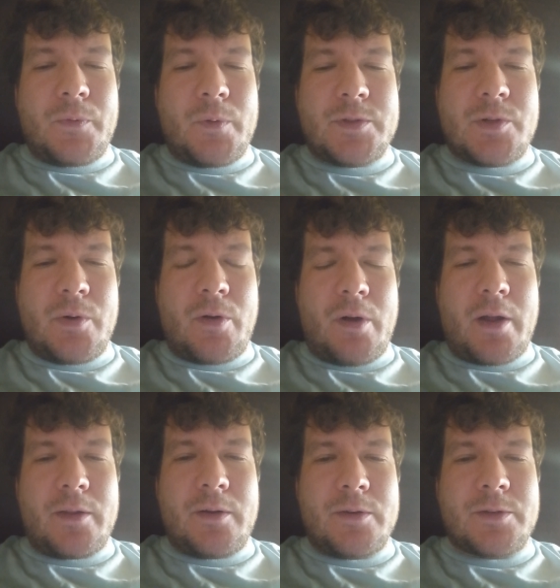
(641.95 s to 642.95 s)
What's going on
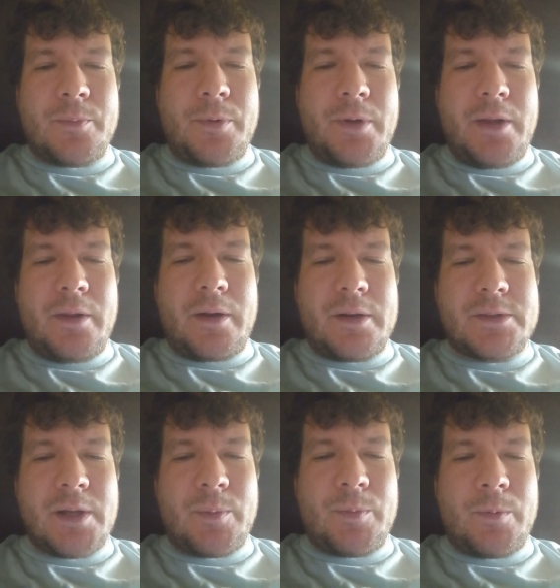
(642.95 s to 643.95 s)
out there is completely
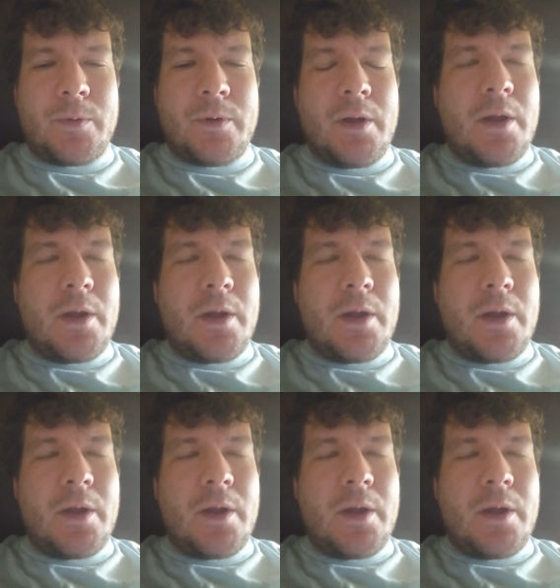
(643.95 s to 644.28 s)
unacceptable.